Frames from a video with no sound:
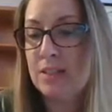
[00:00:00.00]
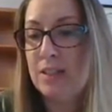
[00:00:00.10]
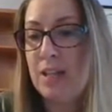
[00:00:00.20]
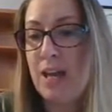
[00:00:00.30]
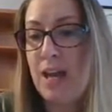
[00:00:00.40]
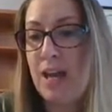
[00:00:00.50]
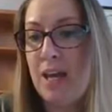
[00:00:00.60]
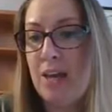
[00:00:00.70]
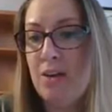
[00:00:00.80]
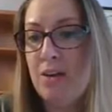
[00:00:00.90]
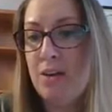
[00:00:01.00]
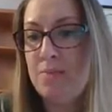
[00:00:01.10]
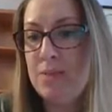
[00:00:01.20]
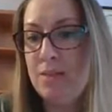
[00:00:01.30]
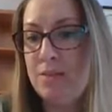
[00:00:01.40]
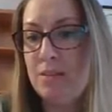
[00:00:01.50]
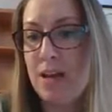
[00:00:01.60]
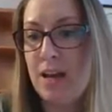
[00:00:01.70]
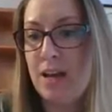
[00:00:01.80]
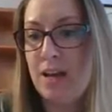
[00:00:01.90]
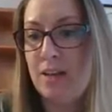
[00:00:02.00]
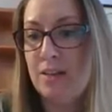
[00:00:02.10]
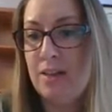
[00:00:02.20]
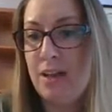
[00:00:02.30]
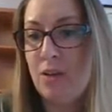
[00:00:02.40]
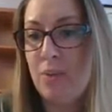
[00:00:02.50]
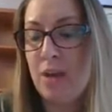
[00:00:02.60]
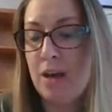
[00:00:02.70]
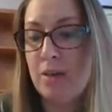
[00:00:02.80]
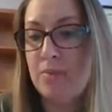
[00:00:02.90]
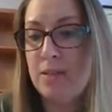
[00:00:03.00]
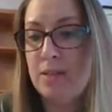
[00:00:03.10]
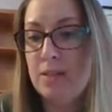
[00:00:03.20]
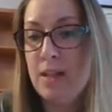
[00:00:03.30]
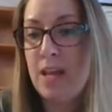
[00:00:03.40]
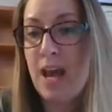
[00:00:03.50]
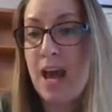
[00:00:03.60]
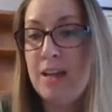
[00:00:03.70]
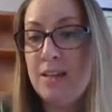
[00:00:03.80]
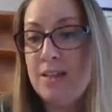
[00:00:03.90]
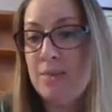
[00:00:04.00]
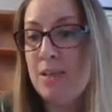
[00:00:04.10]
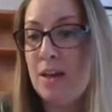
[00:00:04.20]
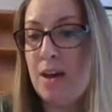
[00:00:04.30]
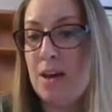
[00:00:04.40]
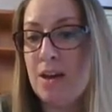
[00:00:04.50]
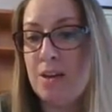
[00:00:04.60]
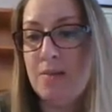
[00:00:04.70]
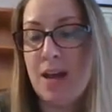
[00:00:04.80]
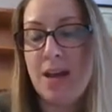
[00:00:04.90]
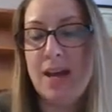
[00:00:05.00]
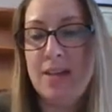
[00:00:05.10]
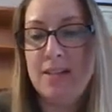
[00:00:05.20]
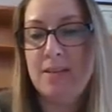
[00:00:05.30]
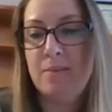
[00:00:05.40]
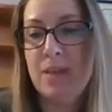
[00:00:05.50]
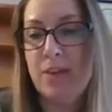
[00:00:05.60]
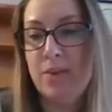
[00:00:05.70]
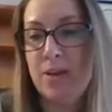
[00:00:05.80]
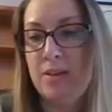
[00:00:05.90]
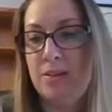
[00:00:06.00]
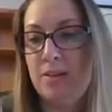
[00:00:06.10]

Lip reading: Yay. Oh, I'm so glad. I hope it helps. Add in some of the other one.